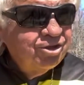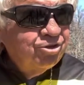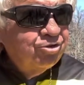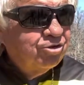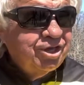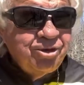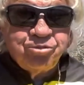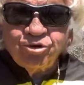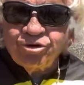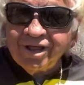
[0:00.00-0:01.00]
You keep
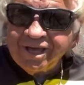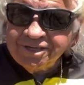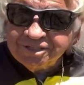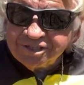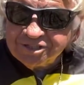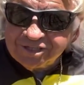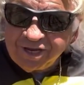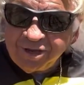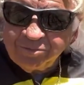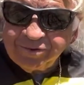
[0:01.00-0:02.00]
your legs in
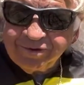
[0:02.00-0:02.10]
shape.